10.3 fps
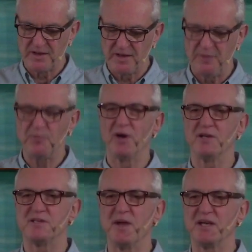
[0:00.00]
He
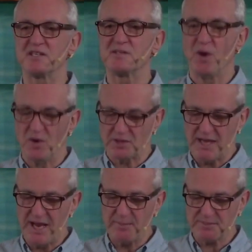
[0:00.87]
wanted to make a small
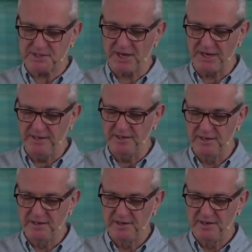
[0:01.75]
campsite.
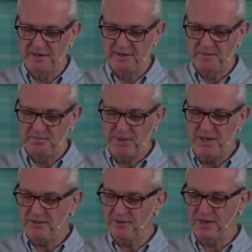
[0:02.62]

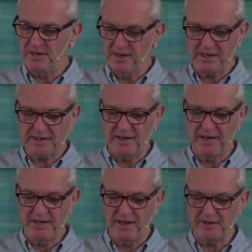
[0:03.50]
Peter and likely
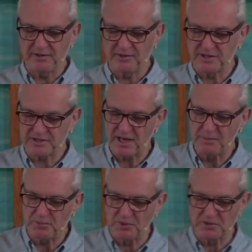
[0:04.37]
the other
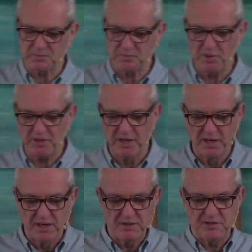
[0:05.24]
disciples put
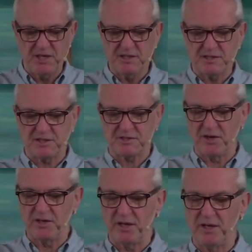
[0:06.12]
Jesus
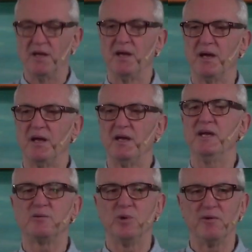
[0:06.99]
on an
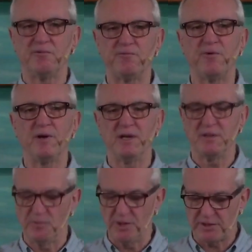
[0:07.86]
equal footing
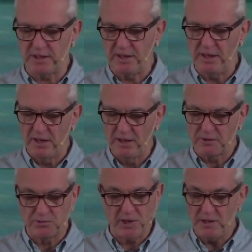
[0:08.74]
with the
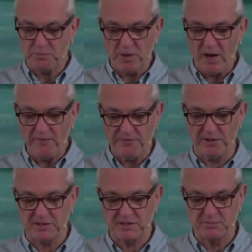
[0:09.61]
great
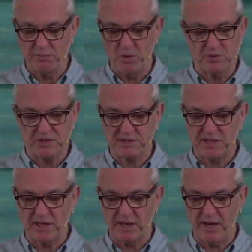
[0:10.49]
prophets, Moses
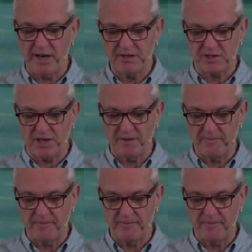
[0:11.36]
and Elijah.